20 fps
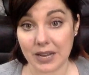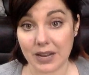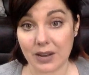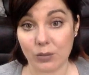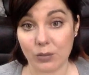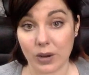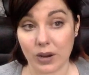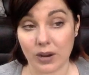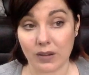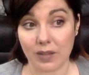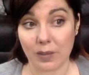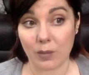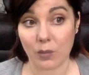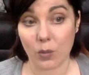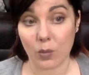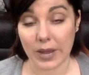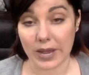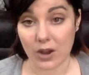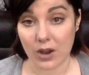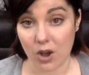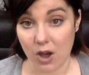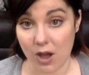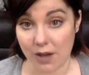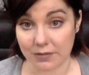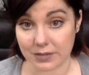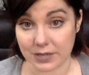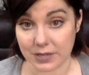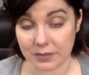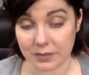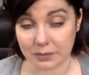on wearing them quite
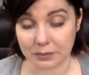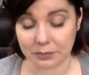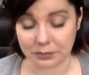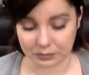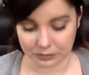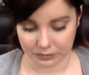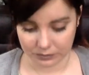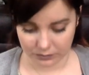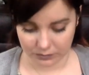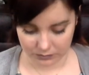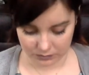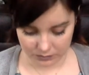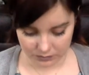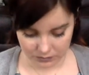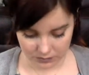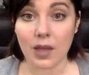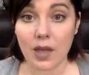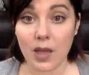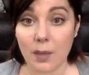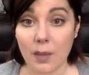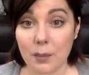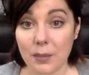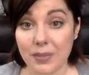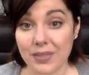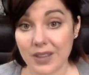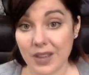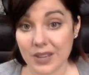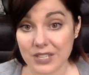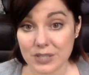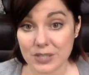often. But the
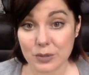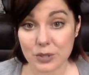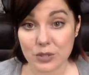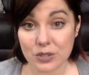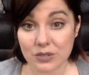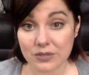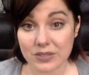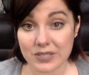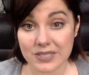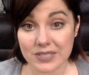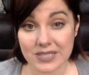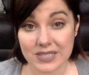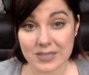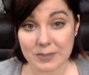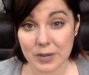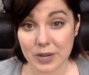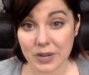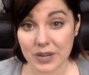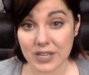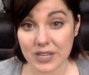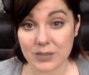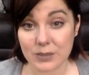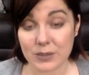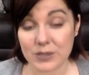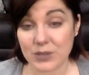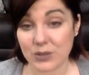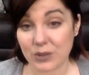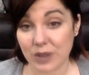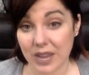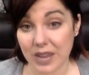customer service experience was
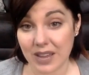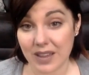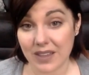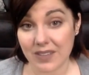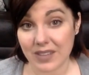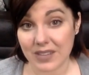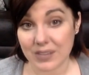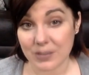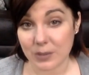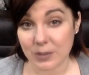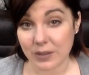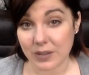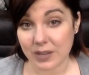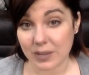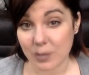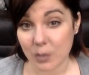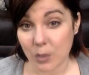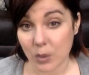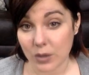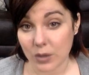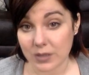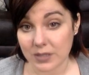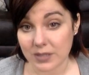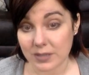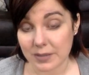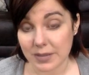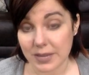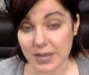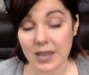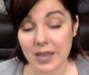great, and that's really important to
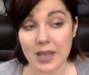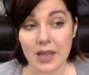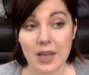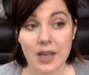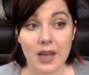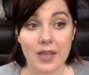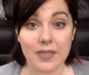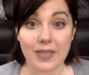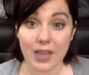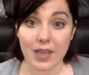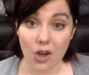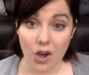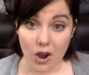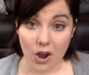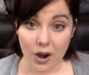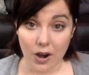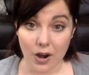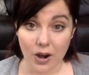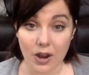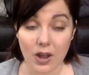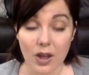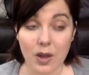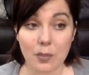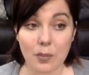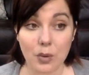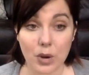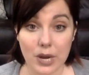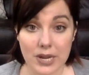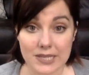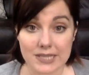me. They are a
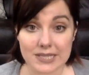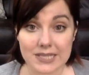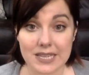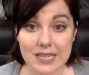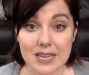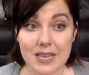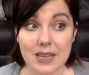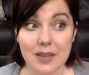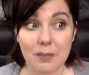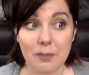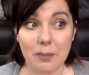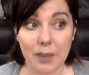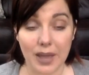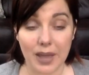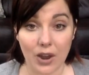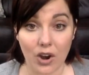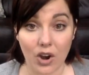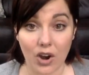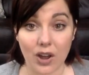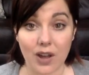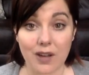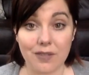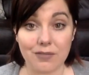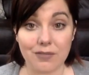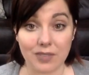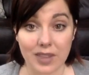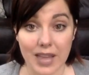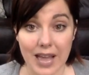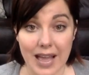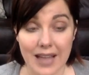pricey pair of
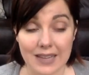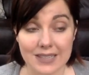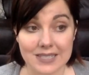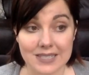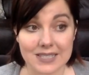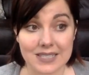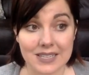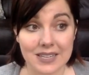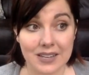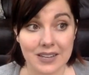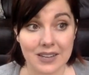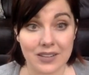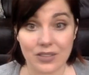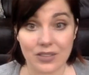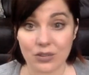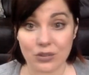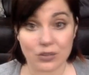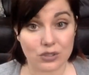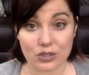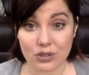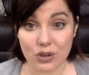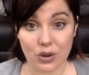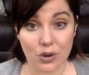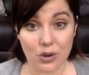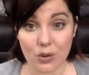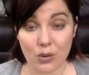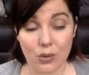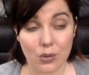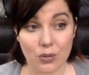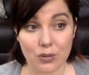flats. There's
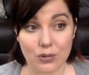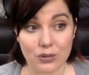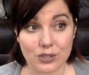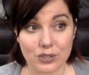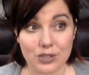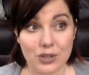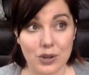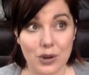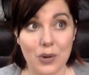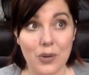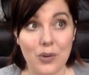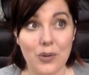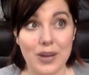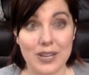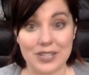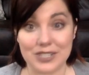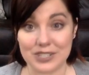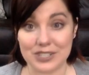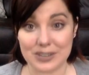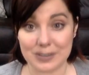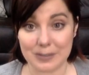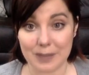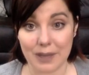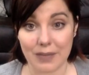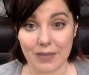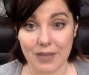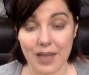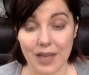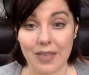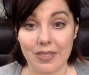no question about
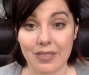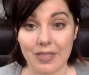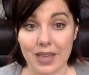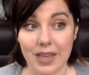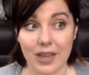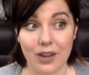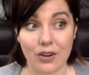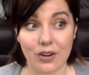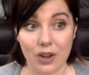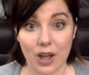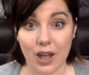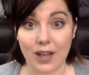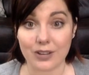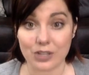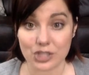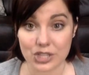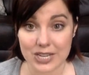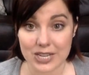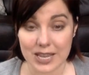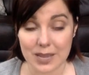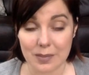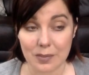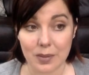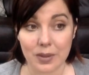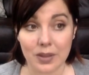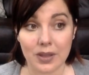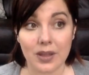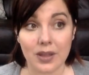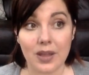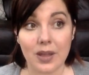that. They are not cheap.
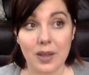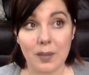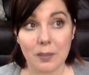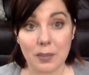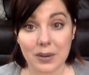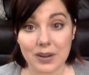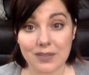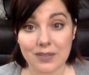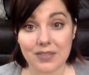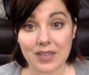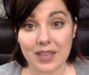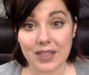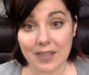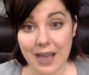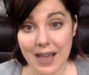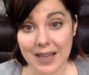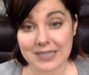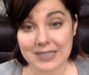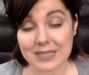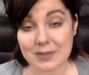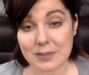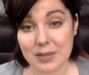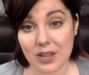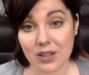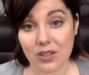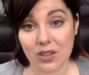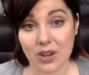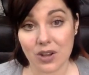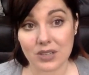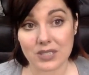But if they last me a
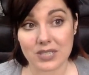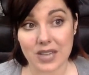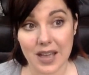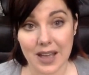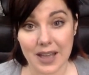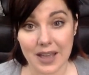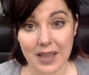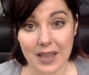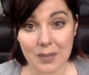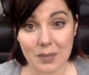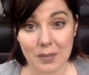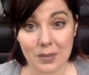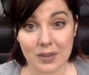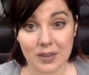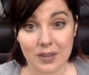long time,